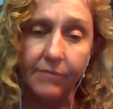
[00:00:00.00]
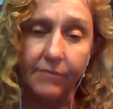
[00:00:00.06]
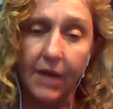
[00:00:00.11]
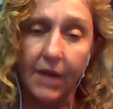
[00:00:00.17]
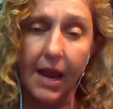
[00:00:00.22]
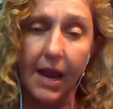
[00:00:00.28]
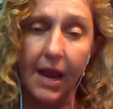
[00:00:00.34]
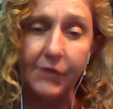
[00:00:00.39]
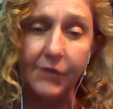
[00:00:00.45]

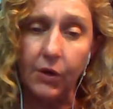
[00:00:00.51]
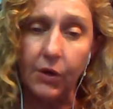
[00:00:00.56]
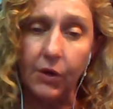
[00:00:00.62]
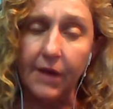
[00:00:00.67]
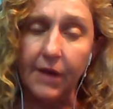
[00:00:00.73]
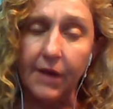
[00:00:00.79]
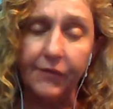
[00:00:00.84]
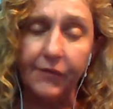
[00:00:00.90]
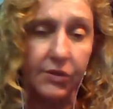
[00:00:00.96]
if
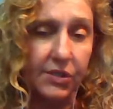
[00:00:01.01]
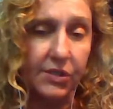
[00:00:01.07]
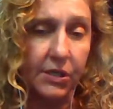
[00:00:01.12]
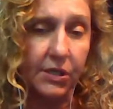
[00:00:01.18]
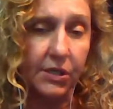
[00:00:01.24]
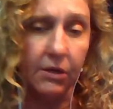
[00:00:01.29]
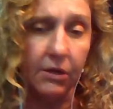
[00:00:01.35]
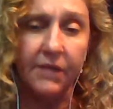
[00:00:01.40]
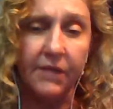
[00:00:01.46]
you're
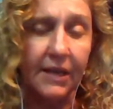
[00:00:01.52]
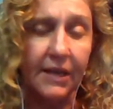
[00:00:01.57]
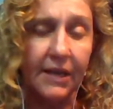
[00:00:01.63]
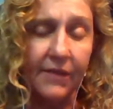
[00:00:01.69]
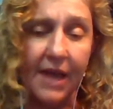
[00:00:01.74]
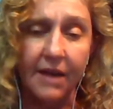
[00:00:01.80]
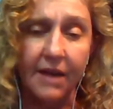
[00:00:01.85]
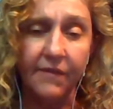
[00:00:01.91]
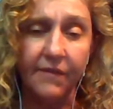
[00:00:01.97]
still living in
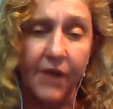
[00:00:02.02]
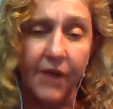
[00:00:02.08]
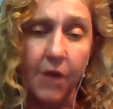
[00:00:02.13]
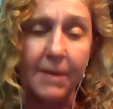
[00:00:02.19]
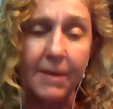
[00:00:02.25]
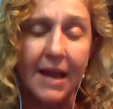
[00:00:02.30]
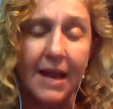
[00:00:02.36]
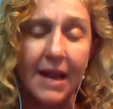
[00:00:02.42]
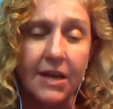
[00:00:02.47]
that
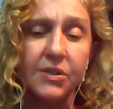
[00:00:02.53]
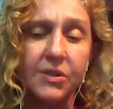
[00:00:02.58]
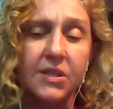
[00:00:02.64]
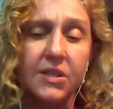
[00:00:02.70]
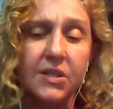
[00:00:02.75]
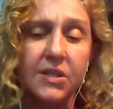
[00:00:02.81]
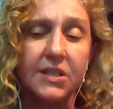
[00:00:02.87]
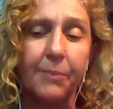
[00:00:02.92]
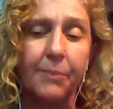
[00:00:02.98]
environment. And here's the
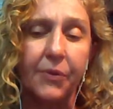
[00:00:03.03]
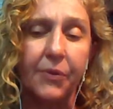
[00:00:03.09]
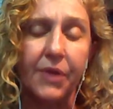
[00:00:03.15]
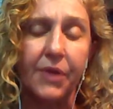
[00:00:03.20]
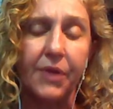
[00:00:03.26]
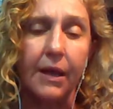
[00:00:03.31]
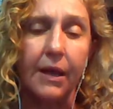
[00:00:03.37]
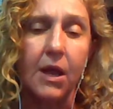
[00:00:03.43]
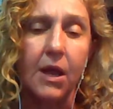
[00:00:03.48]
simple
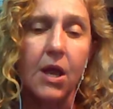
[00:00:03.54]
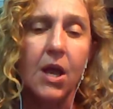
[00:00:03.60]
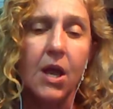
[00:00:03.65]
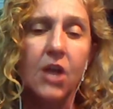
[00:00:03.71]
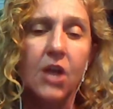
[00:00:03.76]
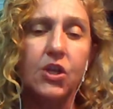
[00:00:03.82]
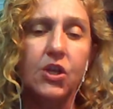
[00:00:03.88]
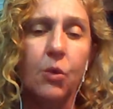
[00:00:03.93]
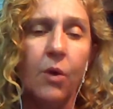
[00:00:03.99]
thing:
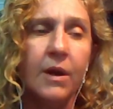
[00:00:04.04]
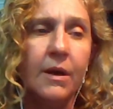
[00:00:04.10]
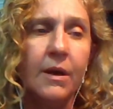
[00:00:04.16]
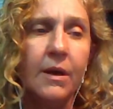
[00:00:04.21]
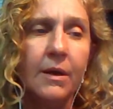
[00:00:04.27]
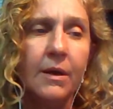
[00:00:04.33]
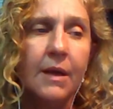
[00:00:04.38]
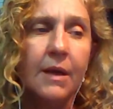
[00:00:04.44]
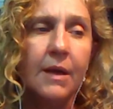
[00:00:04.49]
you want to
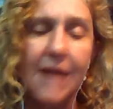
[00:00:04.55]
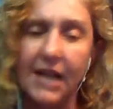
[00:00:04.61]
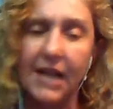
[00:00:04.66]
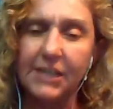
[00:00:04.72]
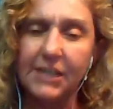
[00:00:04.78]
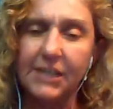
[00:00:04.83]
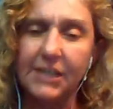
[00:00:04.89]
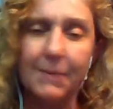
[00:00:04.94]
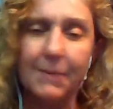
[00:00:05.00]
not
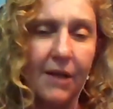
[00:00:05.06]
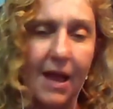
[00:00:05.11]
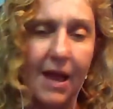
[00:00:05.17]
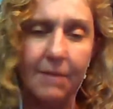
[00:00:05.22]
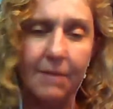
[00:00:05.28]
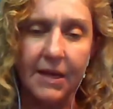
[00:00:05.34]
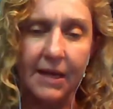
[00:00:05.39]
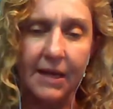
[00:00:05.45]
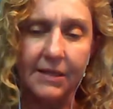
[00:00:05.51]
spend a lot of
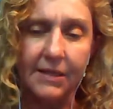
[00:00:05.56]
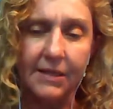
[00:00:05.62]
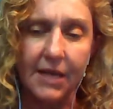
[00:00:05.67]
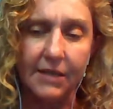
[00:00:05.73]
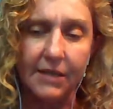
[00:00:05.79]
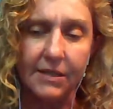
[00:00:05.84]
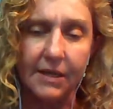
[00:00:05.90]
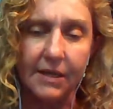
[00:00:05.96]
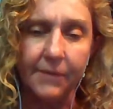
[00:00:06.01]
money on
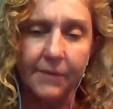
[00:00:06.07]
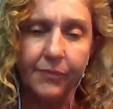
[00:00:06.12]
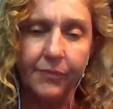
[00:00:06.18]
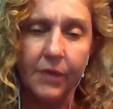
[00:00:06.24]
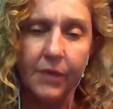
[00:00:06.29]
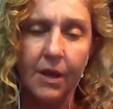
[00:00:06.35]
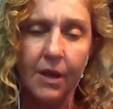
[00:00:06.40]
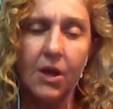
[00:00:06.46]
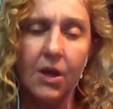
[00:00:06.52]
testing.
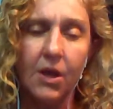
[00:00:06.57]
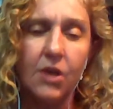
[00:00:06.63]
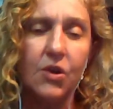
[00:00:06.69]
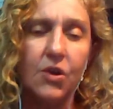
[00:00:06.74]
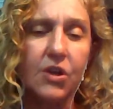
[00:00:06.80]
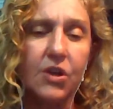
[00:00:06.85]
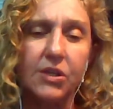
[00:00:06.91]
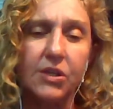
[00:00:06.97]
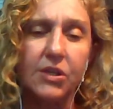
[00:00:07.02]
You
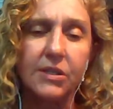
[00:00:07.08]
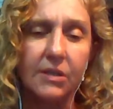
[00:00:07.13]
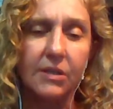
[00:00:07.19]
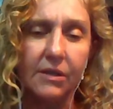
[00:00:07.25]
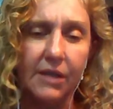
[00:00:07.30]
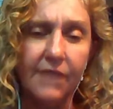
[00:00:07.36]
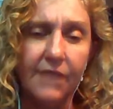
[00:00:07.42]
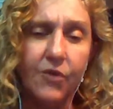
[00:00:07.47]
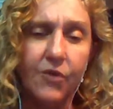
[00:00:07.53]
can just
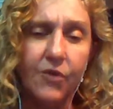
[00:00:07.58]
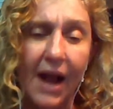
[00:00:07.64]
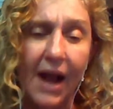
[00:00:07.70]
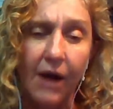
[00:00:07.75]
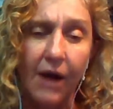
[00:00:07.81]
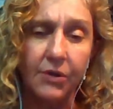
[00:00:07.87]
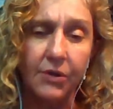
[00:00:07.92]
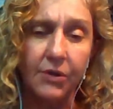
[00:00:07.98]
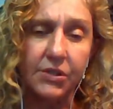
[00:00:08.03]
leave your
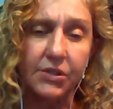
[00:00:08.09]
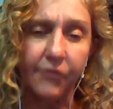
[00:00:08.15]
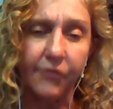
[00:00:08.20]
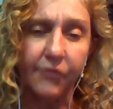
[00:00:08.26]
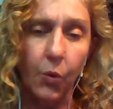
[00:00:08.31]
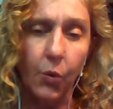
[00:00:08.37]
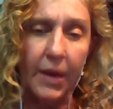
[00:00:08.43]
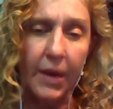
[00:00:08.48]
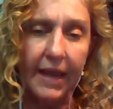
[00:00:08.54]
house for
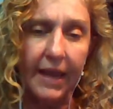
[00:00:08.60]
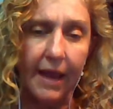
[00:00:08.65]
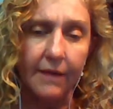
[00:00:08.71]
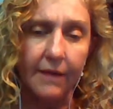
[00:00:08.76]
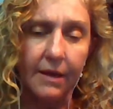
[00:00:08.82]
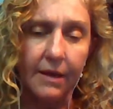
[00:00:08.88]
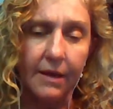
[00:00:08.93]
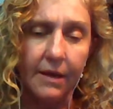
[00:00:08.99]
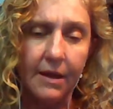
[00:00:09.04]
a
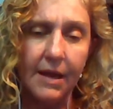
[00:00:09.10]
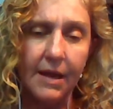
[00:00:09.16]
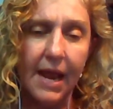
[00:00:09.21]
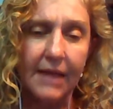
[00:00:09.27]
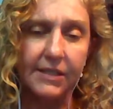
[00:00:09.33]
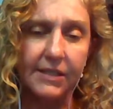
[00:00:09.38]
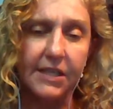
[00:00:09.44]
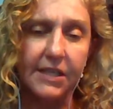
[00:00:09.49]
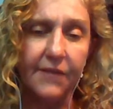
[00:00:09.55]
weekend
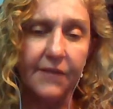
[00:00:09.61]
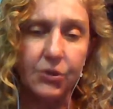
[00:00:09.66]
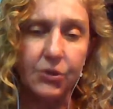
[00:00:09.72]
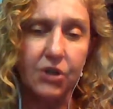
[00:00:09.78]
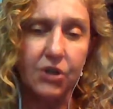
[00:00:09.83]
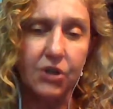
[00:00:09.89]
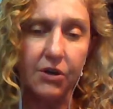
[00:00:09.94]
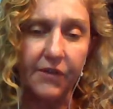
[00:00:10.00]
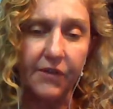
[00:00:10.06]
and see if you
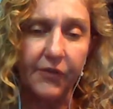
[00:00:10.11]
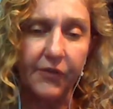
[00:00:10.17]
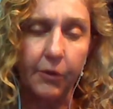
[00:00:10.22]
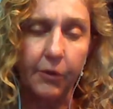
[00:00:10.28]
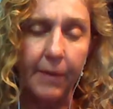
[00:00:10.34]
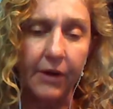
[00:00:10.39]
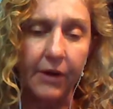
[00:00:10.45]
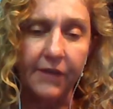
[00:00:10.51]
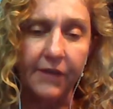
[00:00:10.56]
start to feel
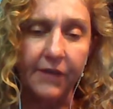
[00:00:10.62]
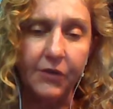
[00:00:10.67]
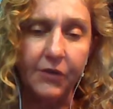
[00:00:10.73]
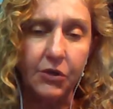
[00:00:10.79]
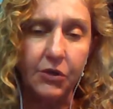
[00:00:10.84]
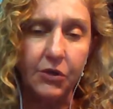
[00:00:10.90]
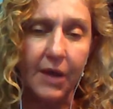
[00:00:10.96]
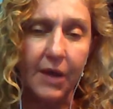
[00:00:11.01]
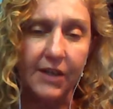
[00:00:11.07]
better. If you
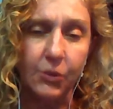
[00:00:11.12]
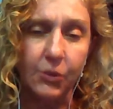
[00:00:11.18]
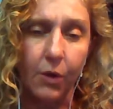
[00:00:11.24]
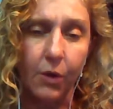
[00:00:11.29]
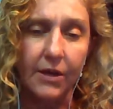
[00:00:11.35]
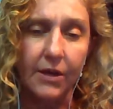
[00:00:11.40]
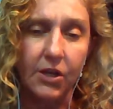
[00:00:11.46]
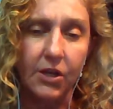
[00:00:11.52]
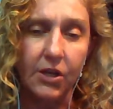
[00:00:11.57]
do, guess
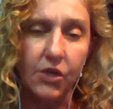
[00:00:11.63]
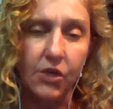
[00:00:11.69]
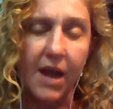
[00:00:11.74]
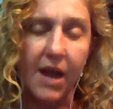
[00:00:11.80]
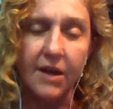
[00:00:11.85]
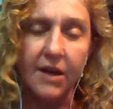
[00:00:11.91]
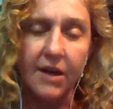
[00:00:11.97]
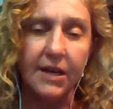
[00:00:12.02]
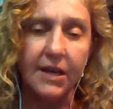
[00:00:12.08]
what? You've got
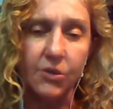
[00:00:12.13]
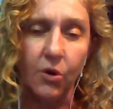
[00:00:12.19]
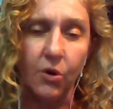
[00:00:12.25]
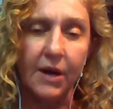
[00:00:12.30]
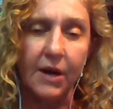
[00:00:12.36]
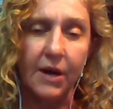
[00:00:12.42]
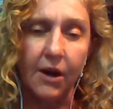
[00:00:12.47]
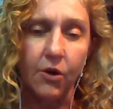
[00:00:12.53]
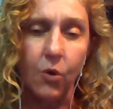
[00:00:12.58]
an
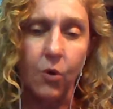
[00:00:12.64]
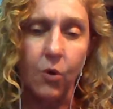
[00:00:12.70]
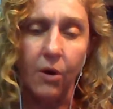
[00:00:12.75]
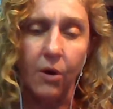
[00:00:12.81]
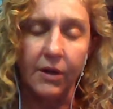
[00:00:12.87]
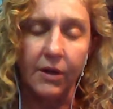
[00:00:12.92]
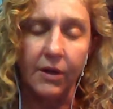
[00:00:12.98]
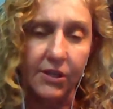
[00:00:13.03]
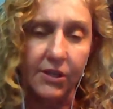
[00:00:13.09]
indoor air
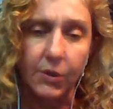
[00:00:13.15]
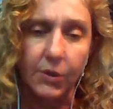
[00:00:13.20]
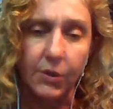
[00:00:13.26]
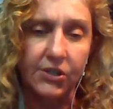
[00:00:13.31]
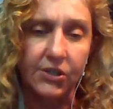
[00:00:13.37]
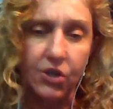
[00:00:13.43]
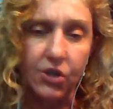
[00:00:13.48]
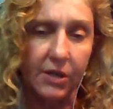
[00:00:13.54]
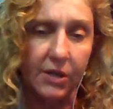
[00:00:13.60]
quality issue.
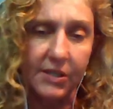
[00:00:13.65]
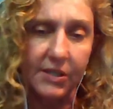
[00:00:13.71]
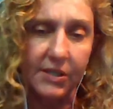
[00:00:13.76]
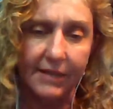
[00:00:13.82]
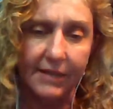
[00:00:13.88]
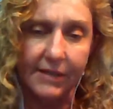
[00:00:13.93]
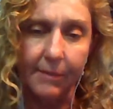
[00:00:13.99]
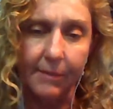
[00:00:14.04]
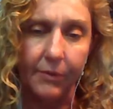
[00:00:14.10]
It's just
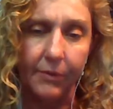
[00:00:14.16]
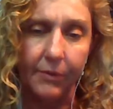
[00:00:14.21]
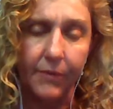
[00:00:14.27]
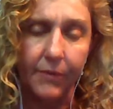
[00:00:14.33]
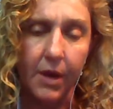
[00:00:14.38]
that simple.